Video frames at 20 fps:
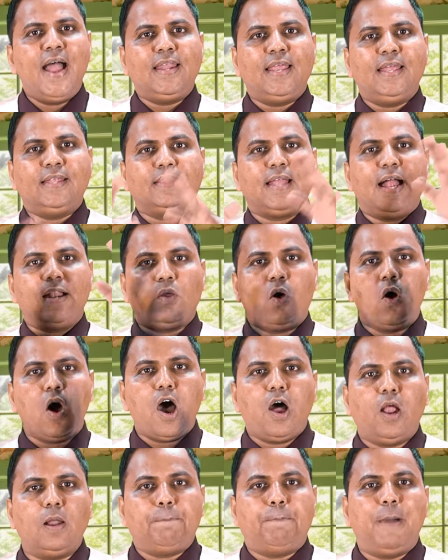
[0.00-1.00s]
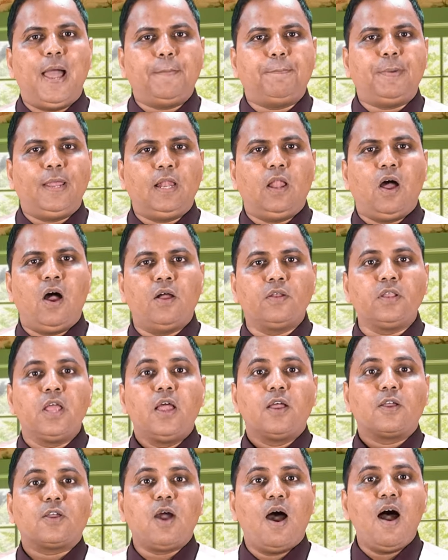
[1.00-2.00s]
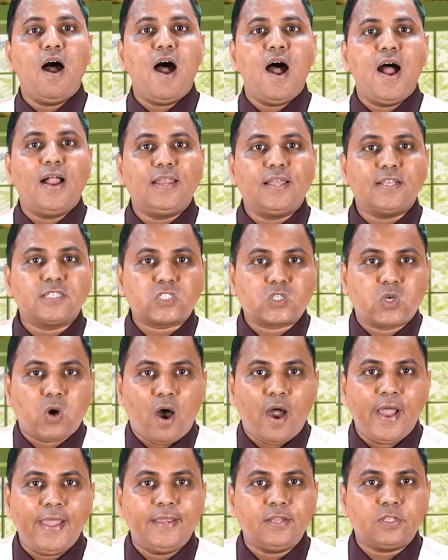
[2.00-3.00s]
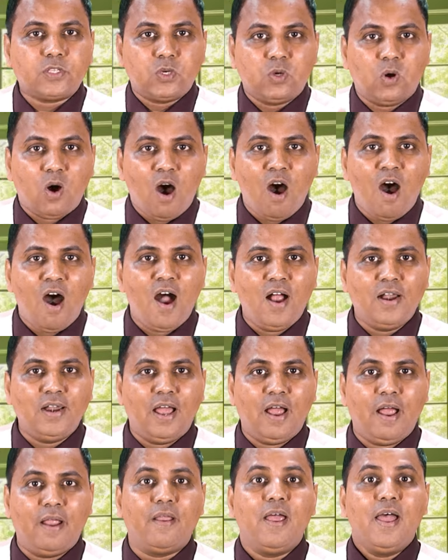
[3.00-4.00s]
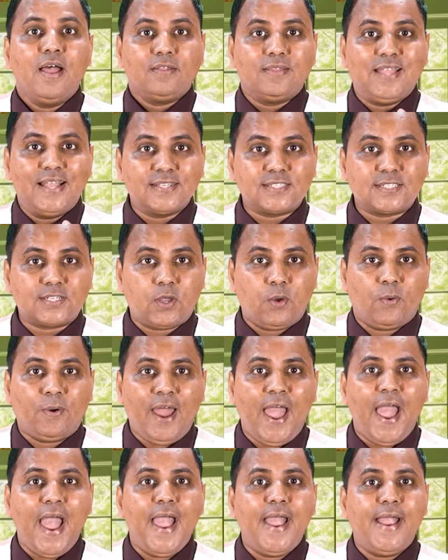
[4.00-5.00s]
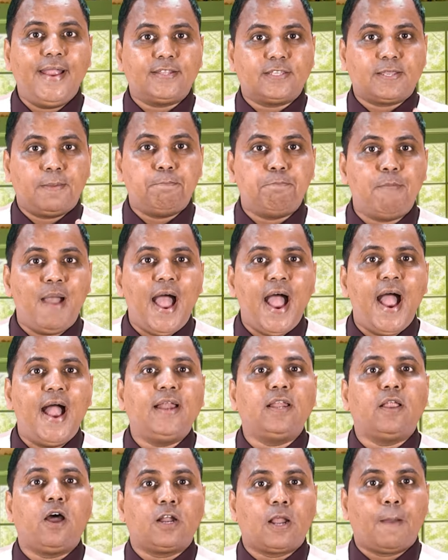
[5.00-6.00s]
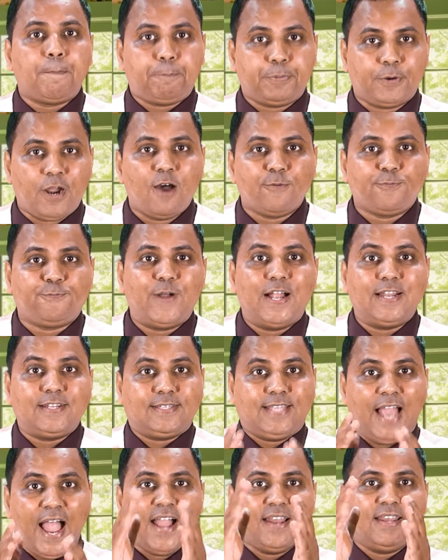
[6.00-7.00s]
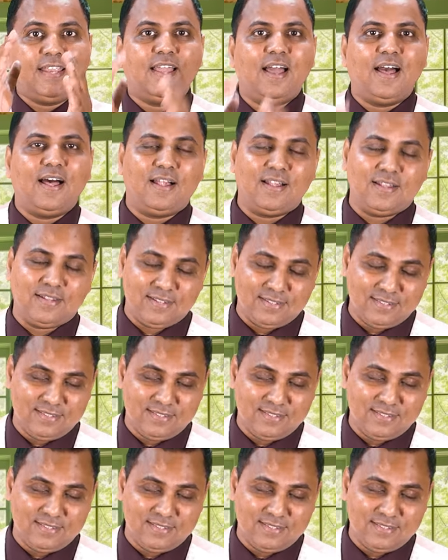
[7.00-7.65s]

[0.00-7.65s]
And in that whole Babylon, God is going to honor this great man or a prophet Daniel.